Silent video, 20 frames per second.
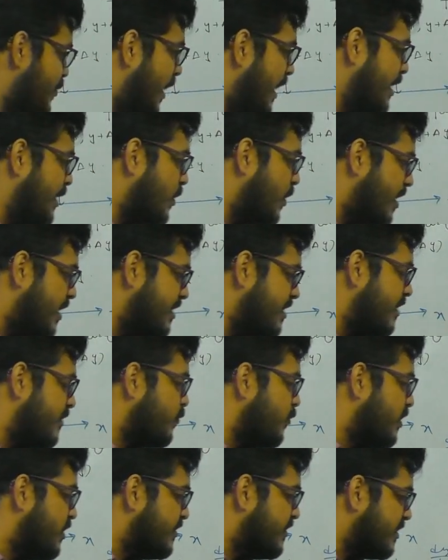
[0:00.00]
y coordinate
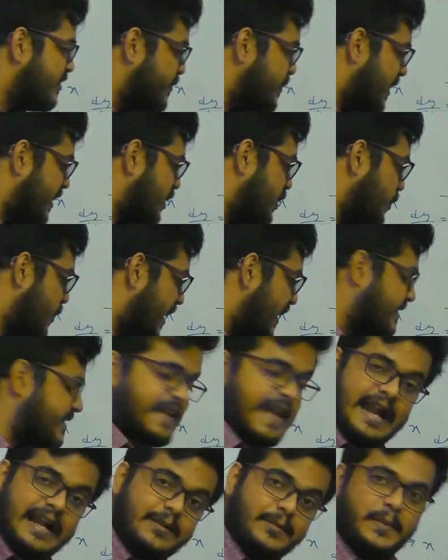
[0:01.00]
with respect to x
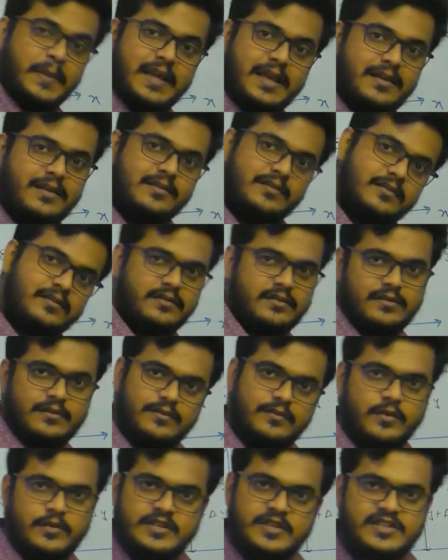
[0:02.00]
at P,
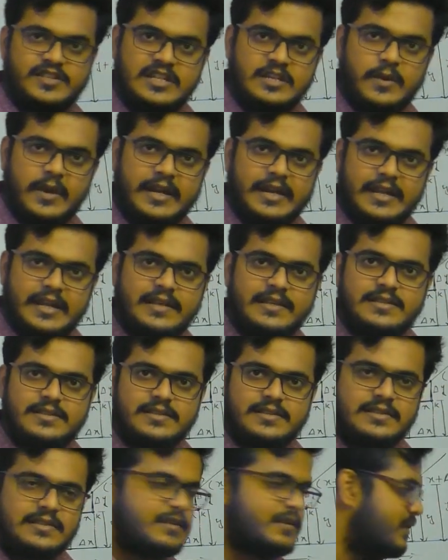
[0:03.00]
which is dy
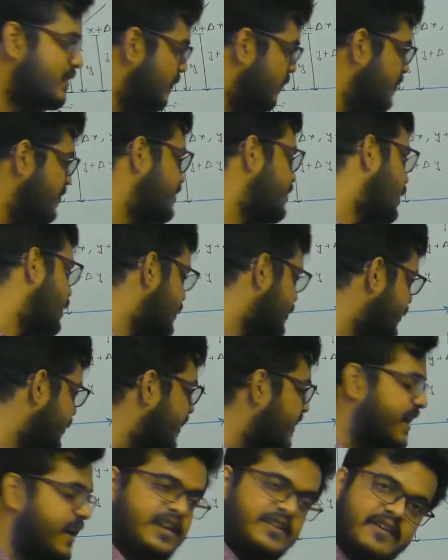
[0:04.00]
dx, which is also
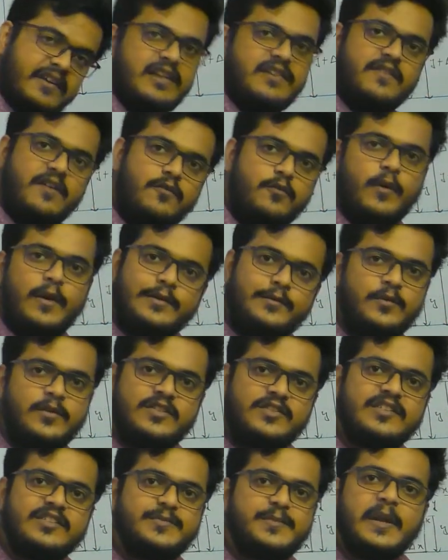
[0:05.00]
the derivative of y
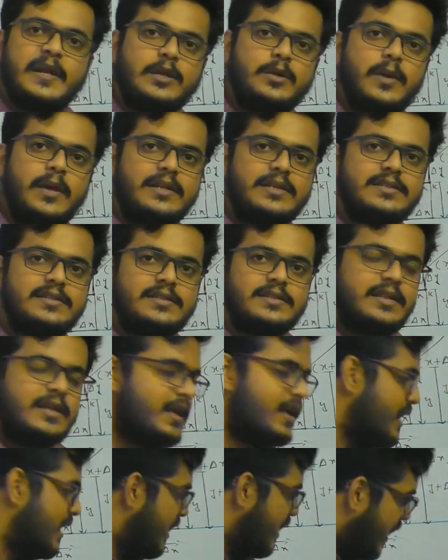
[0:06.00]
with respect to x,
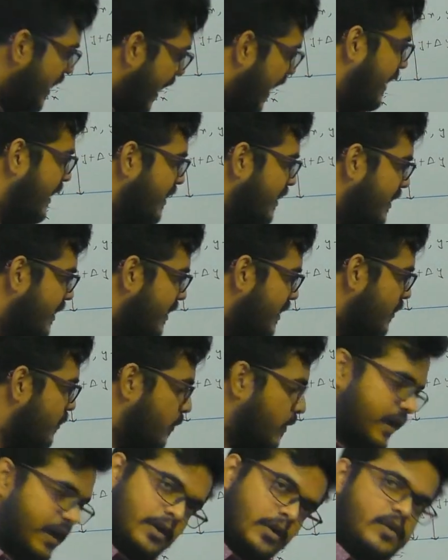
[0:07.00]
and
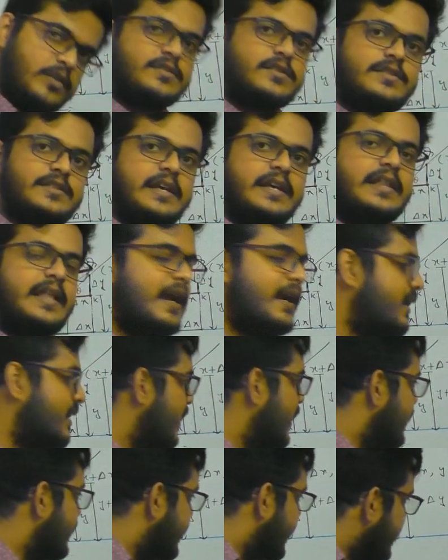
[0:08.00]
we can also say
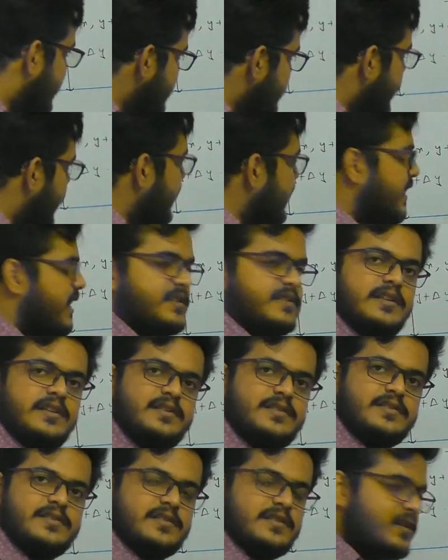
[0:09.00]
that dy dx
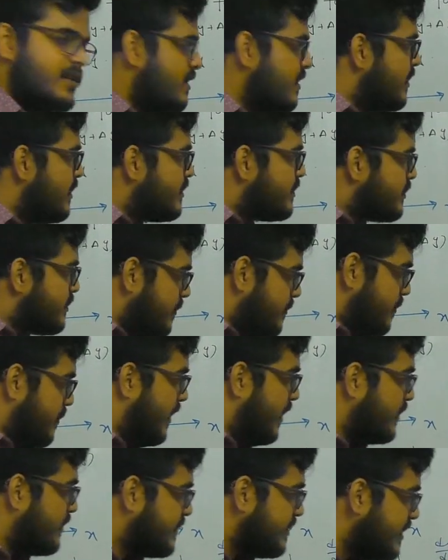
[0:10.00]
is,
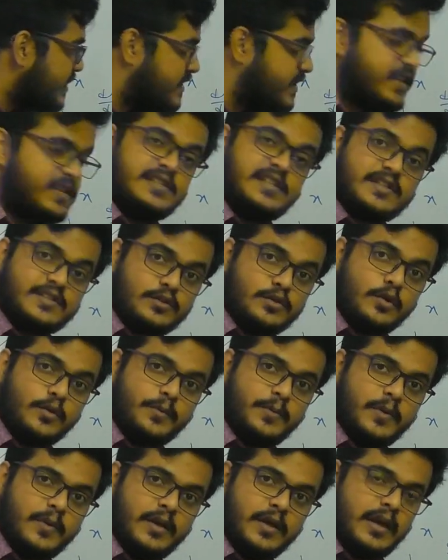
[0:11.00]
because since this is a
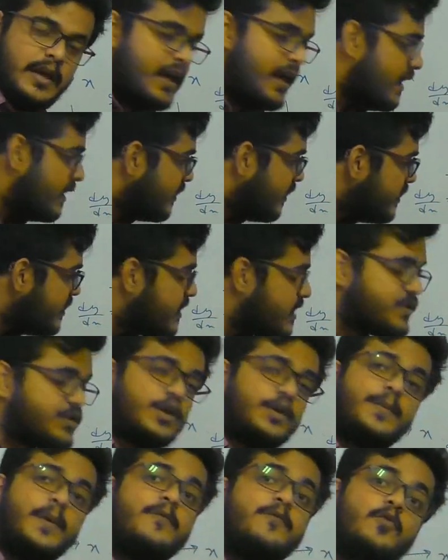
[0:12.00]
slope, this is the
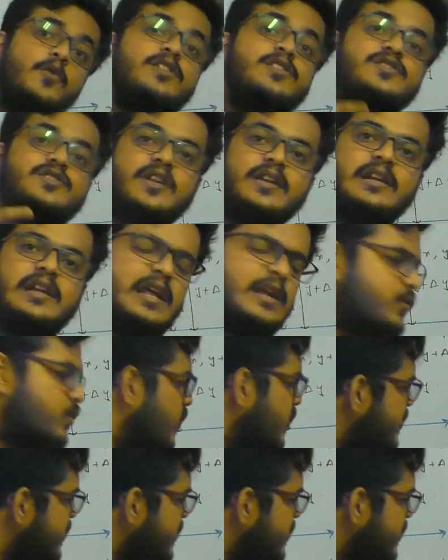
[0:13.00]
slope of which straight line?